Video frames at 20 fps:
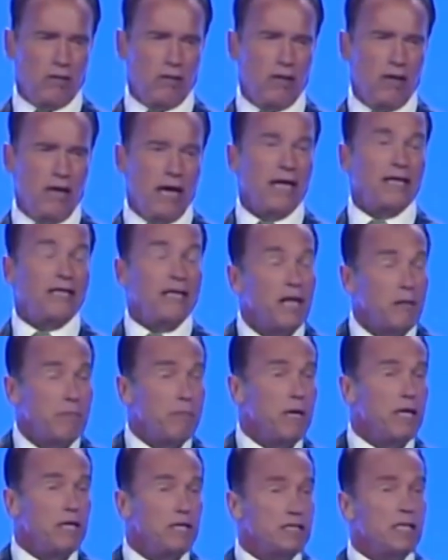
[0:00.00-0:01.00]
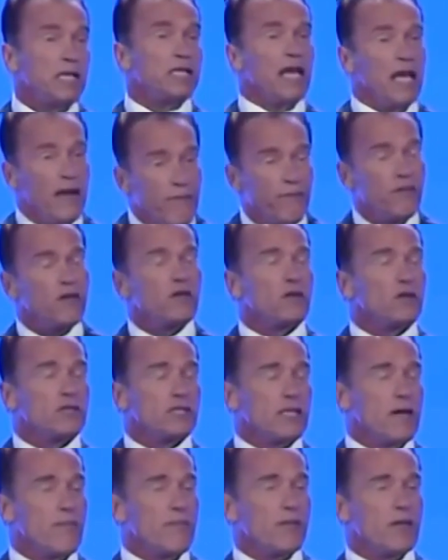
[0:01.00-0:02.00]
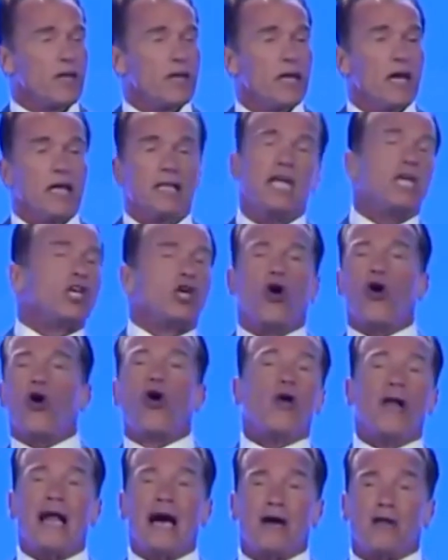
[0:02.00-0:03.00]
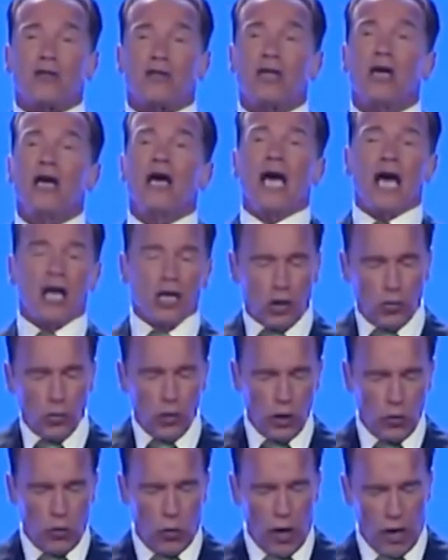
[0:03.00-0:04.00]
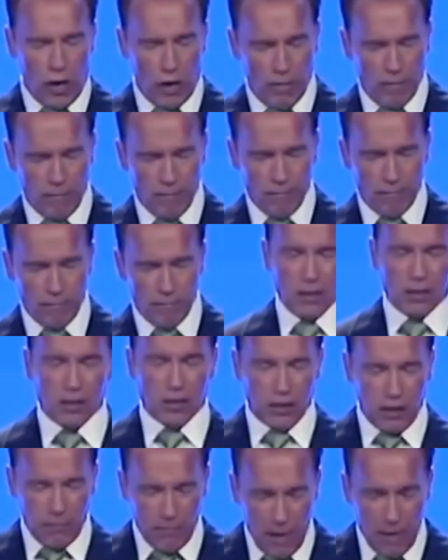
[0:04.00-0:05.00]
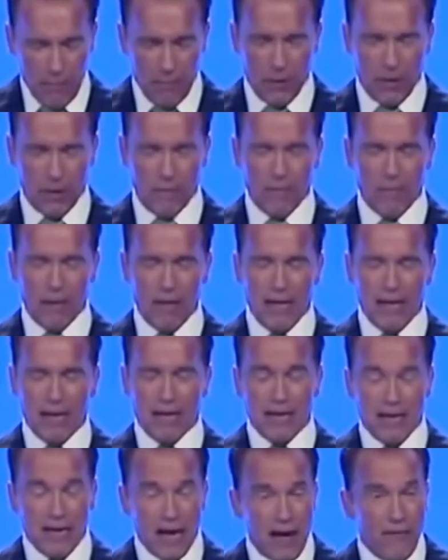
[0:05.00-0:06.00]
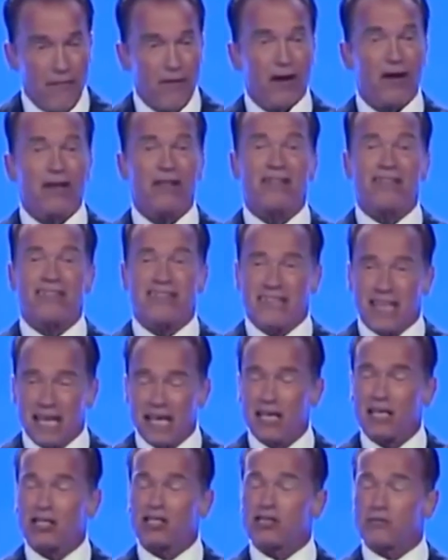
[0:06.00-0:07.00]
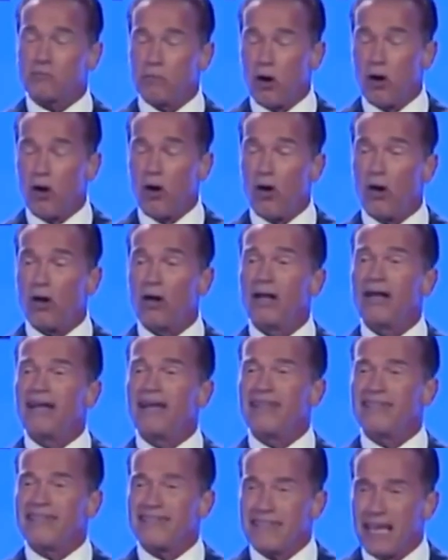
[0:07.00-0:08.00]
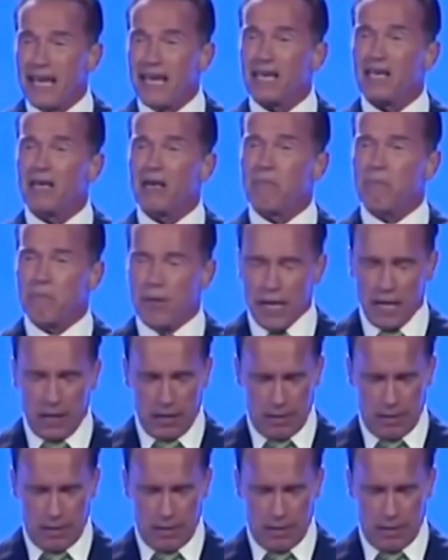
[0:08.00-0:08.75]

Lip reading: And that means that if you do something, then go all out and do it well. So remember, never think small, think big.